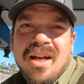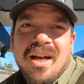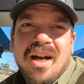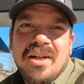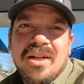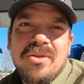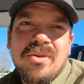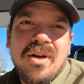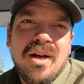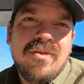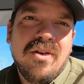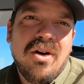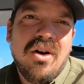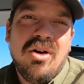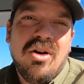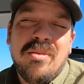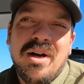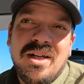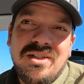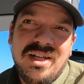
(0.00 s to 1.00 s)
I do have
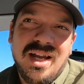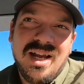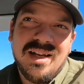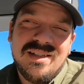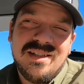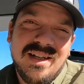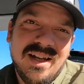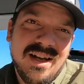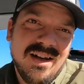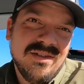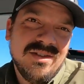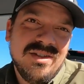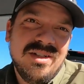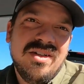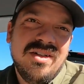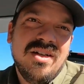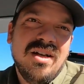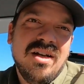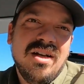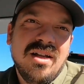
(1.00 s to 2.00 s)
all my jacks down,
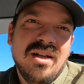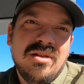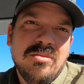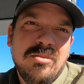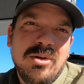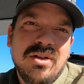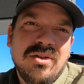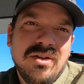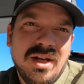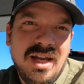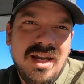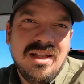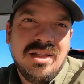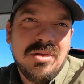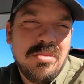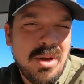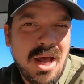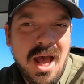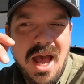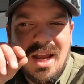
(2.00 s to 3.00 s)
the middle and
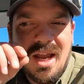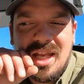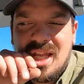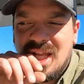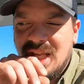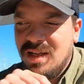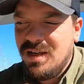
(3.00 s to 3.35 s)
the back,